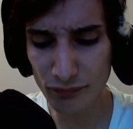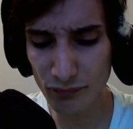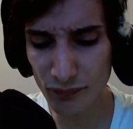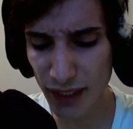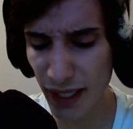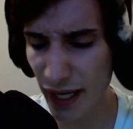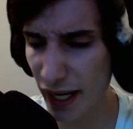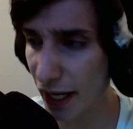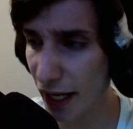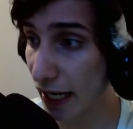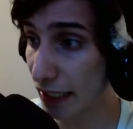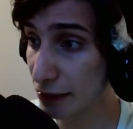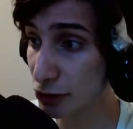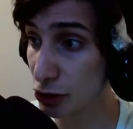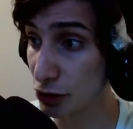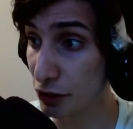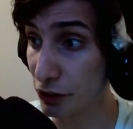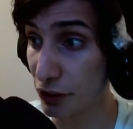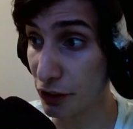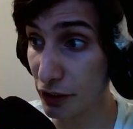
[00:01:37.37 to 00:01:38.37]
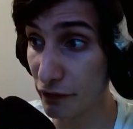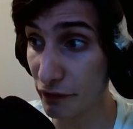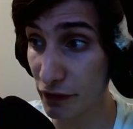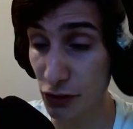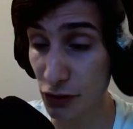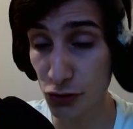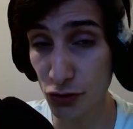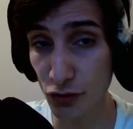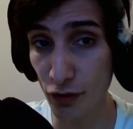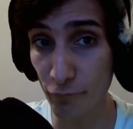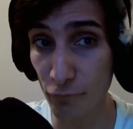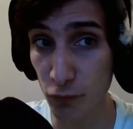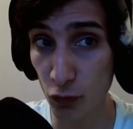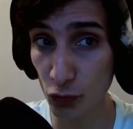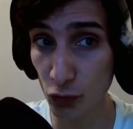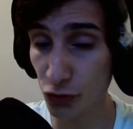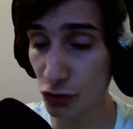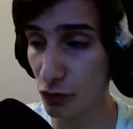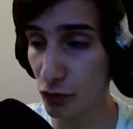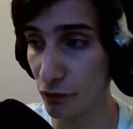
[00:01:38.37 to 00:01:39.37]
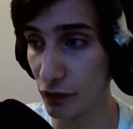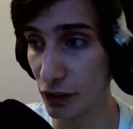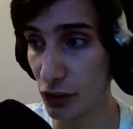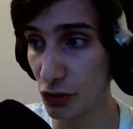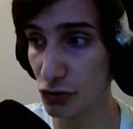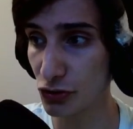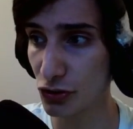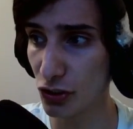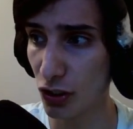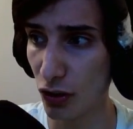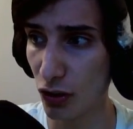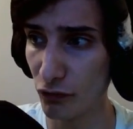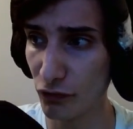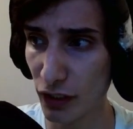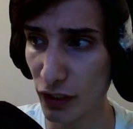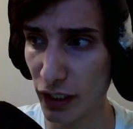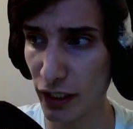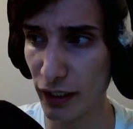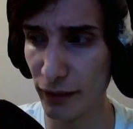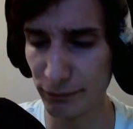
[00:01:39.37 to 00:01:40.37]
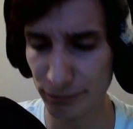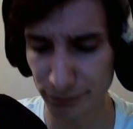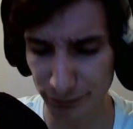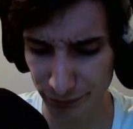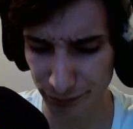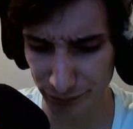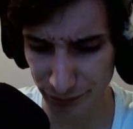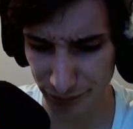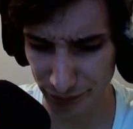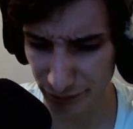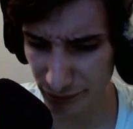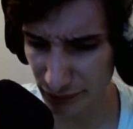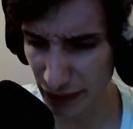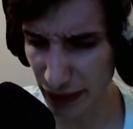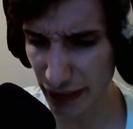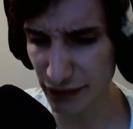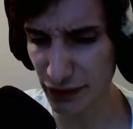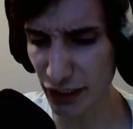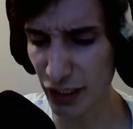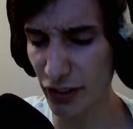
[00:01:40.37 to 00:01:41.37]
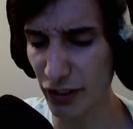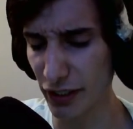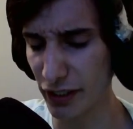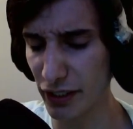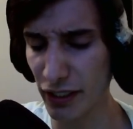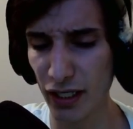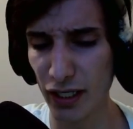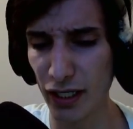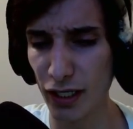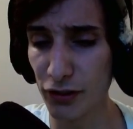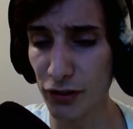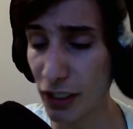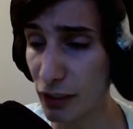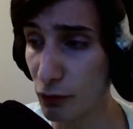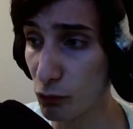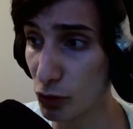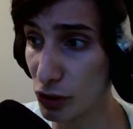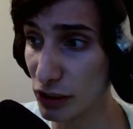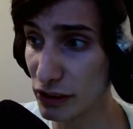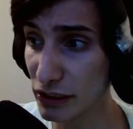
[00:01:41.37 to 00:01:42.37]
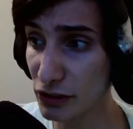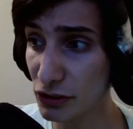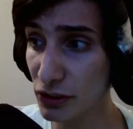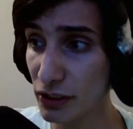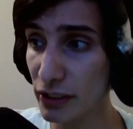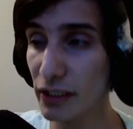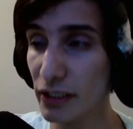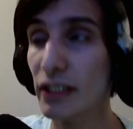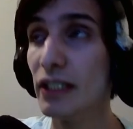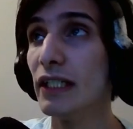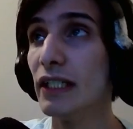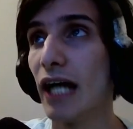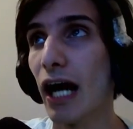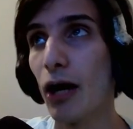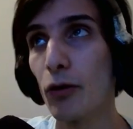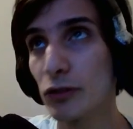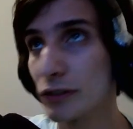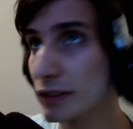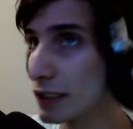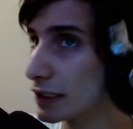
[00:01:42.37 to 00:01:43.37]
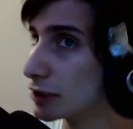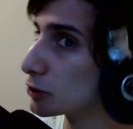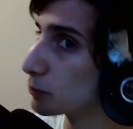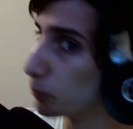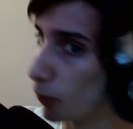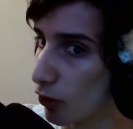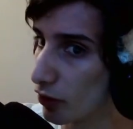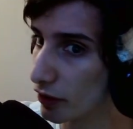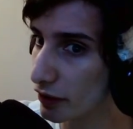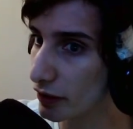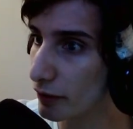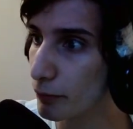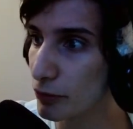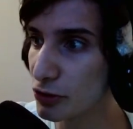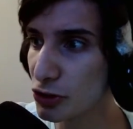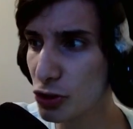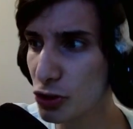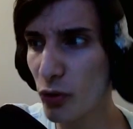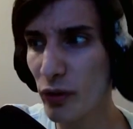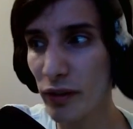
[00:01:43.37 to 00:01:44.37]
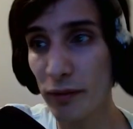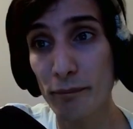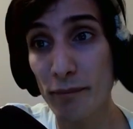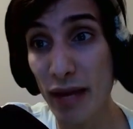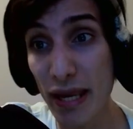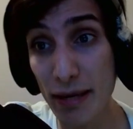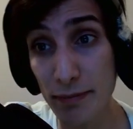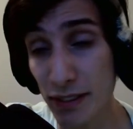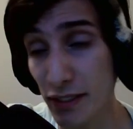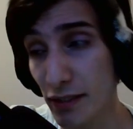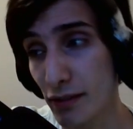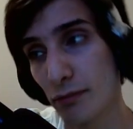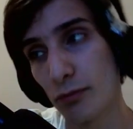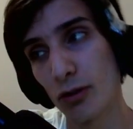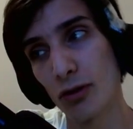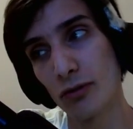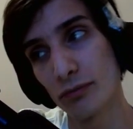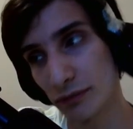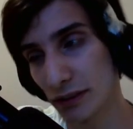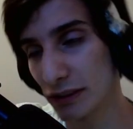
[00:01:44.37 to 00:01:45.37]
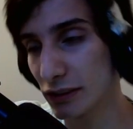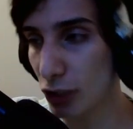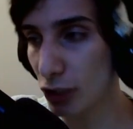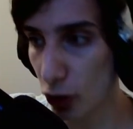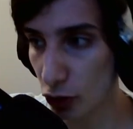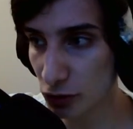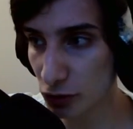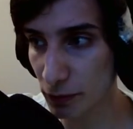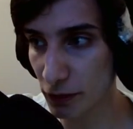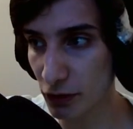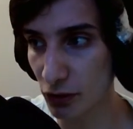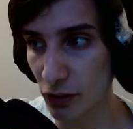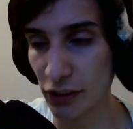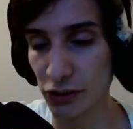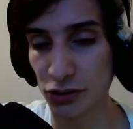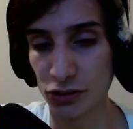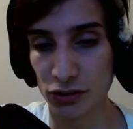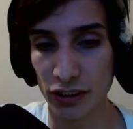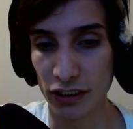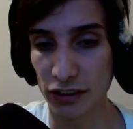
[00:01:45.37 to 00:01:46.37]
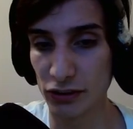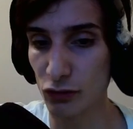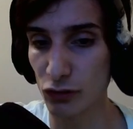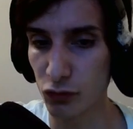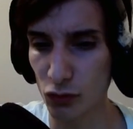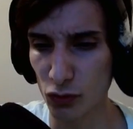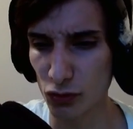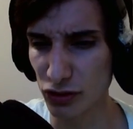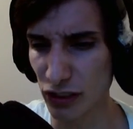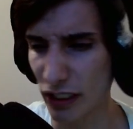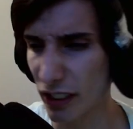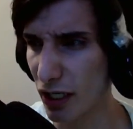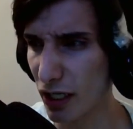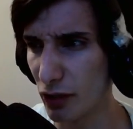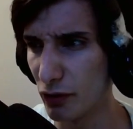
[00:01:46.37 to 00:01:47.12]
uh, actually even full YouTube videos of uh, entirely uh, that were essentially I wouldn't say spoiling, but showing maybe. Well, this is all speculation, guys. Of course, I, I don't